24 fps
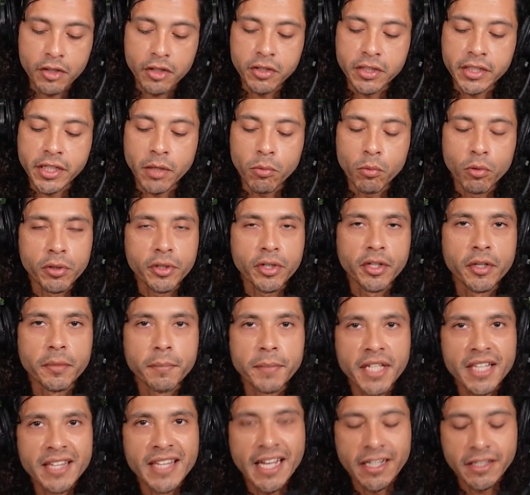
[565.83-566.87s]
And you say, well,
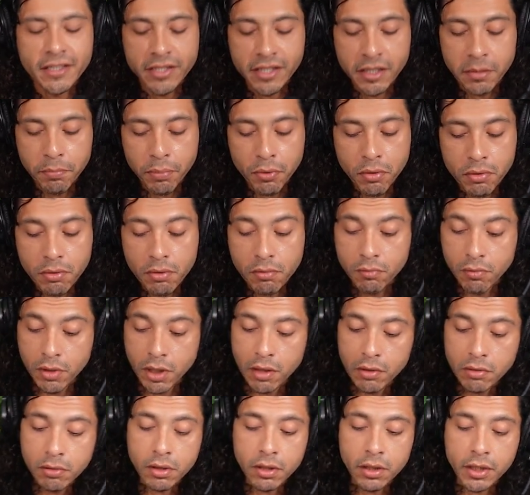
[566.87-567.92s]
could it be that simple?
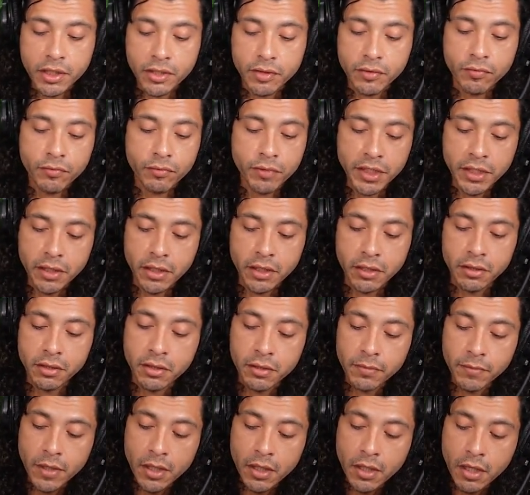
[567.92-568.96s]
Well, let's read
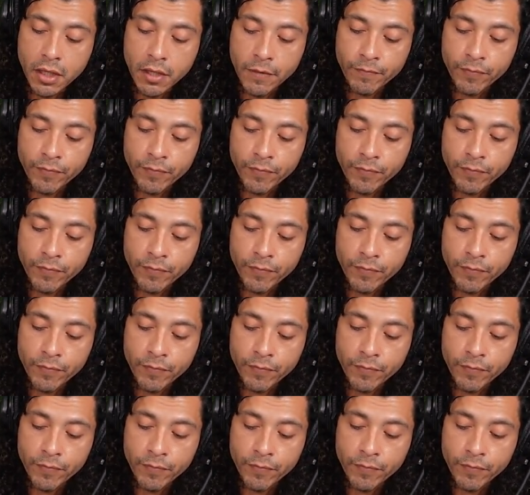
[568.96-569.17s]
this.